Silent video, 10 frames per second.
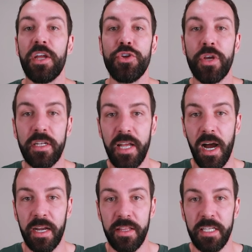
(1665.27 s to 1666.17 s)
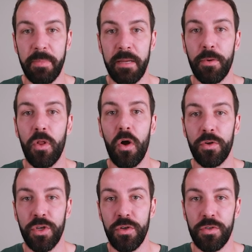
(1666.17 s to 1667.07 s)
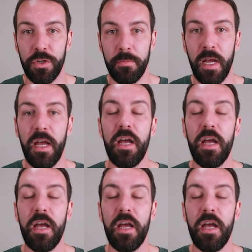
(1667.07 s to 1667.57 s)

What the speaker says: You can target these people on YouTube.